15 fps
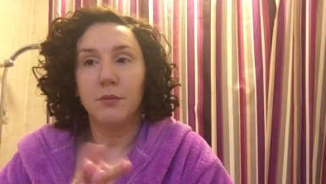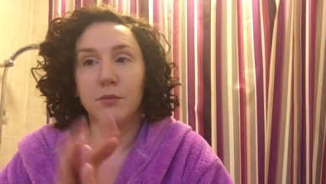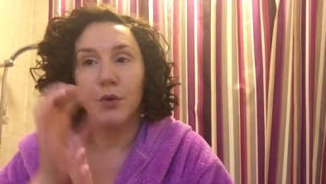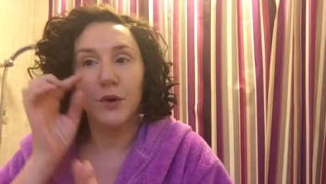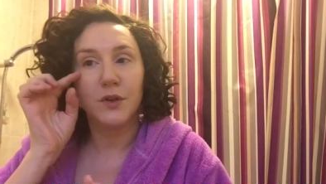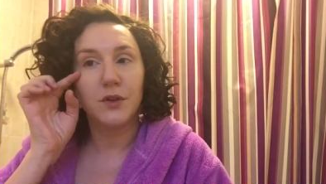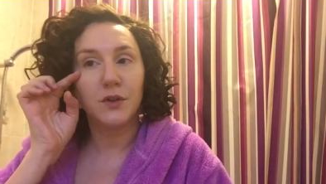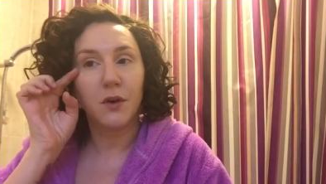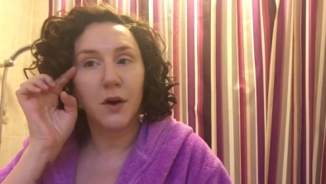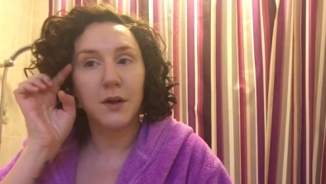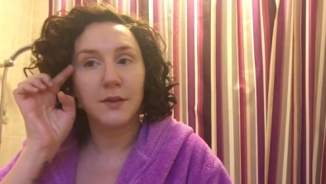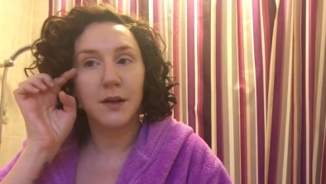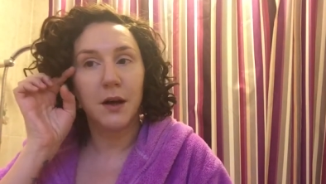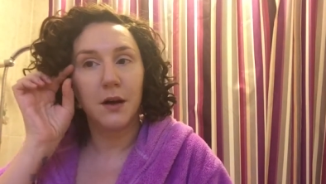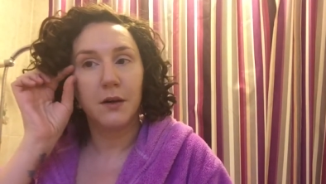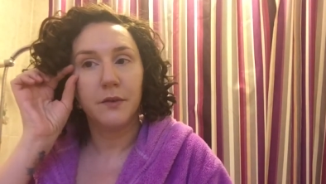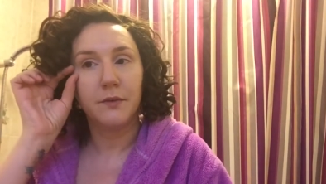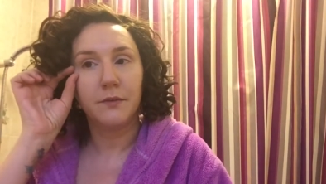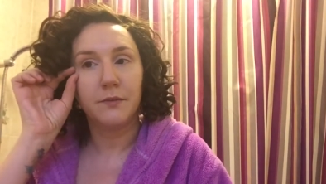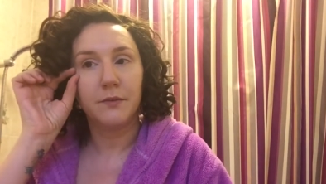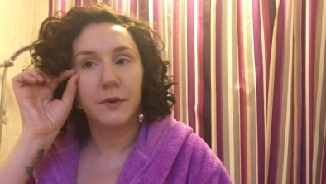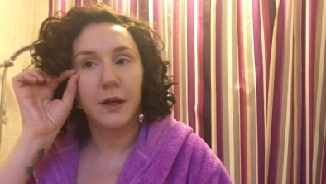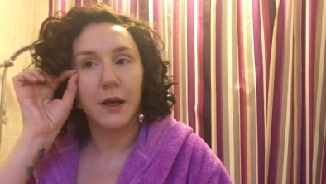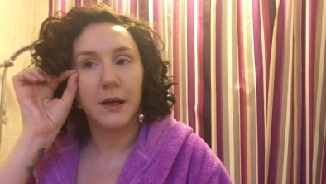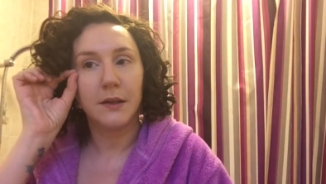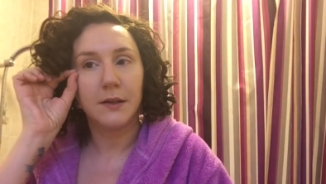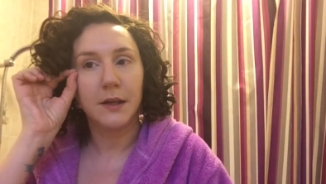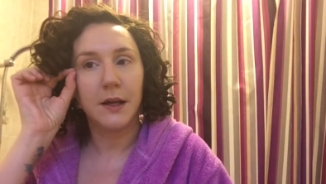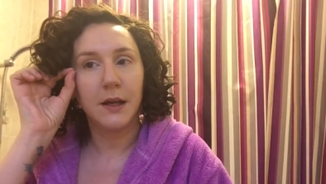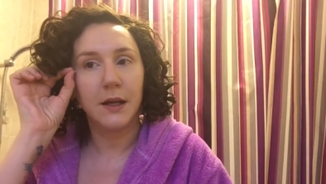moisturiser.
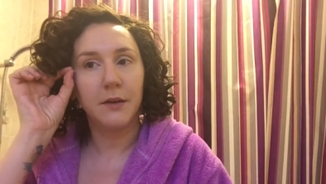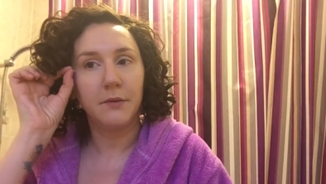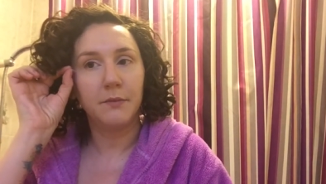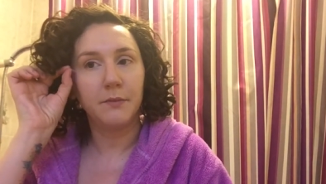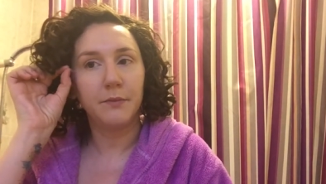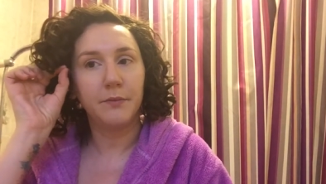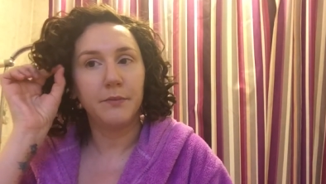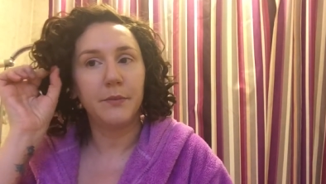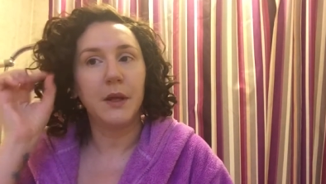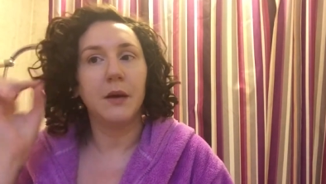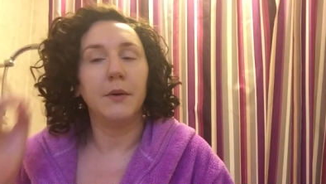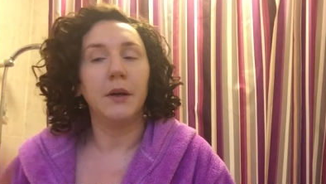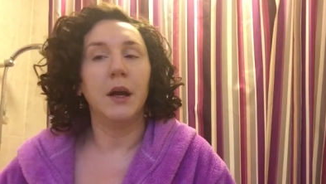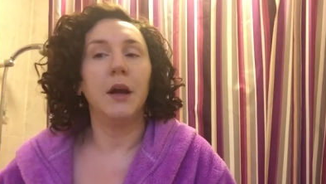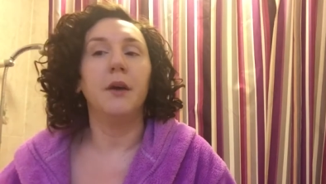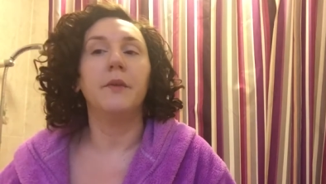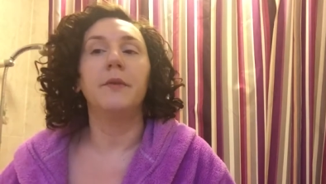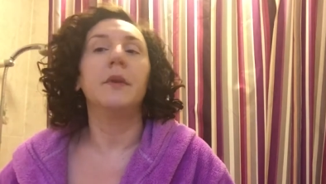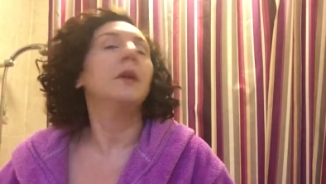Katie, there we go.